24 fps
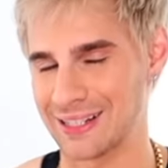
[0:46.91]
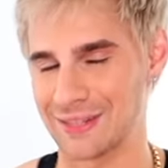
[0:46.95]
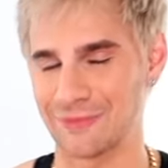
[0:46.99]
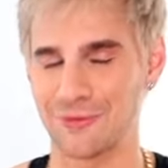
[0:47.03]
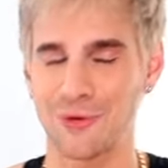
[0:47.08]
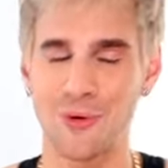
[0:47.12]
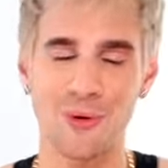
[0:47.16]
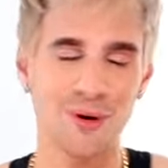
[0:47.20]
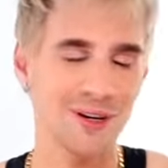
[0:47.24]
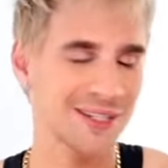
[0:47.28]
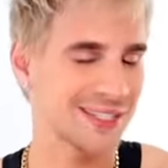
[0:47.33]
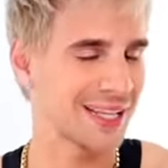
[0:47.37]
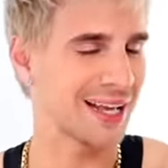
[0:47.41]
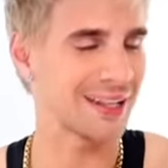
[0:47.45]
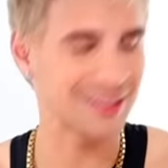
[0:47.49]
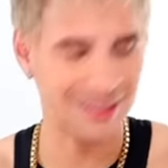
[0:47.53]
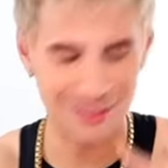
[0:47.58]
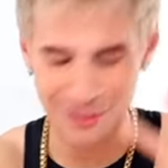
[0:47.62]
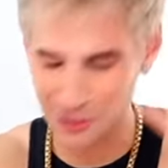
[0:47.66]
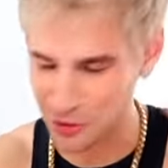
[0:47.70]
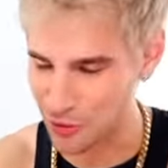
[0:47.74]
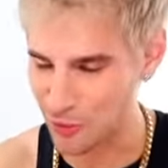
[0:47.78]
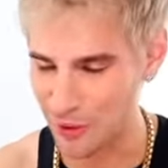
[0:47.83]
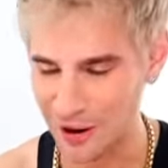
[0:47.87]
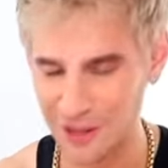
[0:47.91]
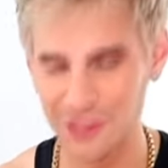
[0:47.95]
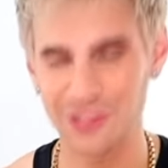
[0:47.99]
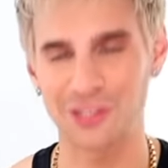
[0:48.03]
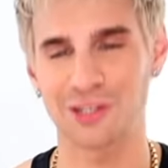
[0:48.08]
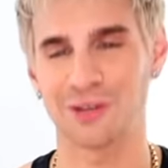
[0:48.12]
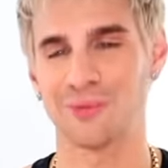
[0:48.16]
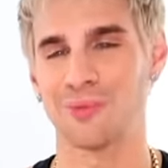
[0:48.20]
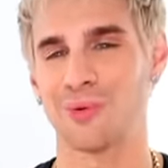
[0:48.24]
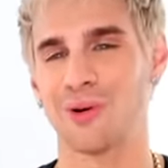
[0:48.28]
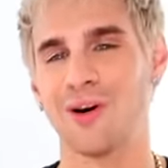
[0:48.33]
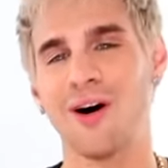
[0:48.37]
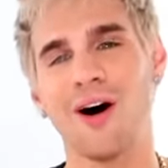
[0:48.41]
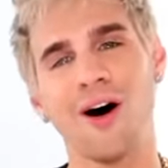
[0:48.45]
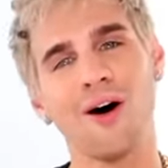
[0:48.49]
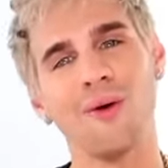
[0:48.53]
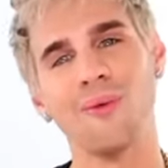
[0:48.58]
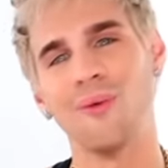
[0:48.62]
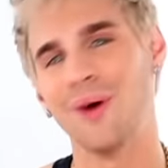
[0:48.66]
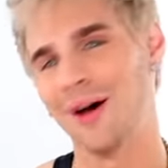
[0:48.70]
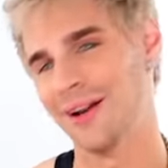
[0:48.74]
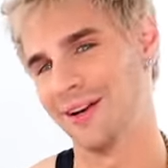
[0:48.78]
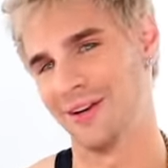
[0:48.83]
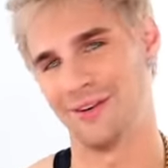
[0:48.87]
Of course, that's the question we're all
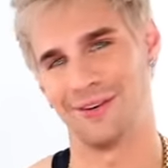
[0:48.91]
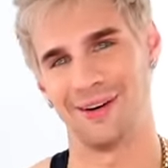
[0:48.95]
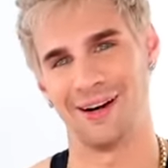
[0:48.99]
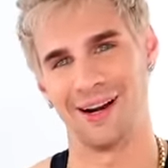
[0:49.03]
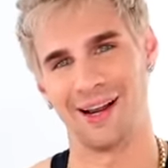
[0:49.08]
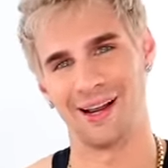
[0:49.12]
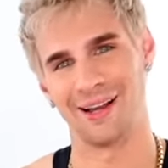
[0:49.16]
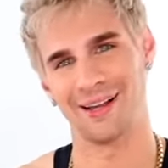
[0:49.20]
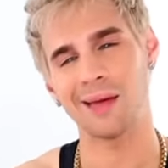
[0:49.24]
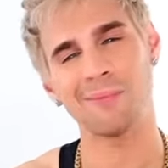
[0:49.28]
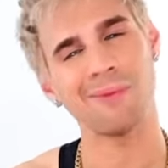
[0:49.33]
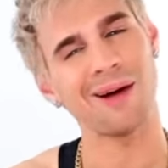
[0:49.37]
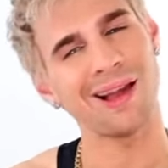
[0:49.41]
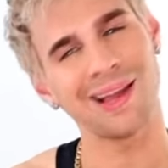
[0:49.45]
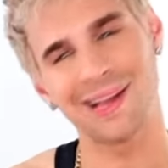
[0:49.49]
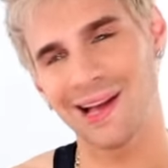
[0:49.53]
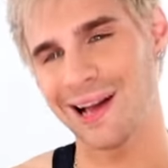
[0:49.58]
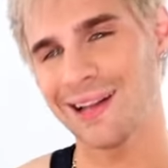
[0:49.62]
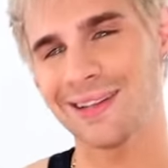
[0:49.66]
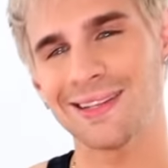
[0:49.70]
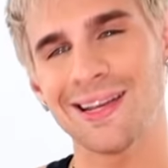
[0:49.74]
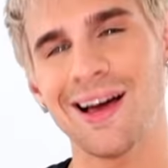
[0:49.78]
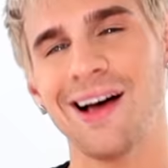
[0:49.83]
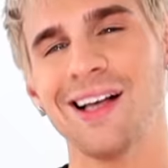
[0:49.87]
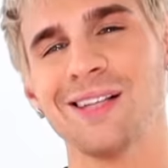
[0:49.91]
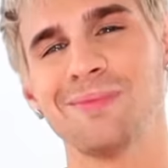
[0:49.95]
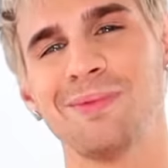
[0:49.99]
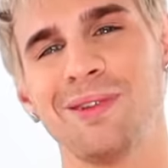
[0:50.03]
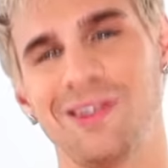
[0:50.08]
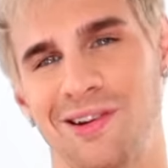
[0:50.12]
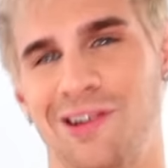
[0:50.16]
wondering. And my gut tells me